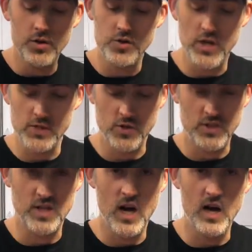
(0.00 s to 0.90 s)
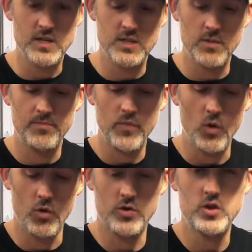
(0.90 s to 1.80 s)
you change your exhaust
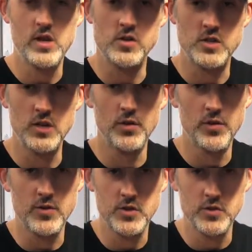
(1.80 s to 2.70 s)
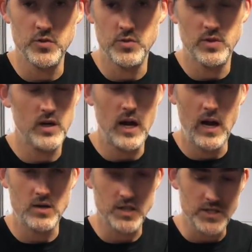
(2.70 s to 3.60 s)
or you change your cylinder to a
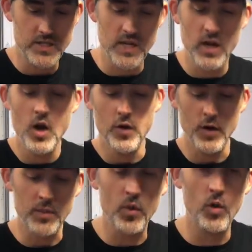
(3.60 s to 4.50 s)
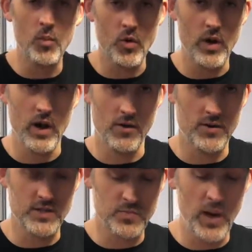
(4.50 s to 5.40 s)
higher CC, you're gonna pull more air
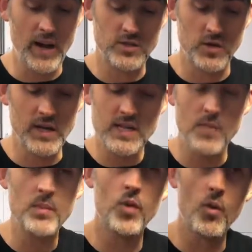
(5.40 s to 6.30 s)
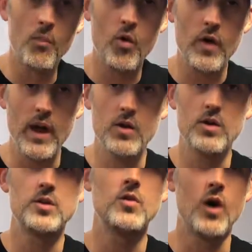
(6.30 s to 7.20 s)
into this bike. So anytime you pull more
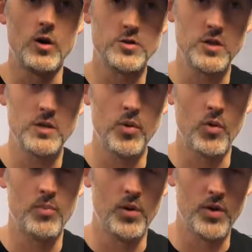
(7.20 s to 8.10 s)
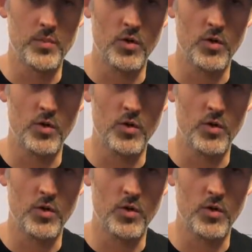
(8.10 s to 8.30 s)
air in, you also need to pull, in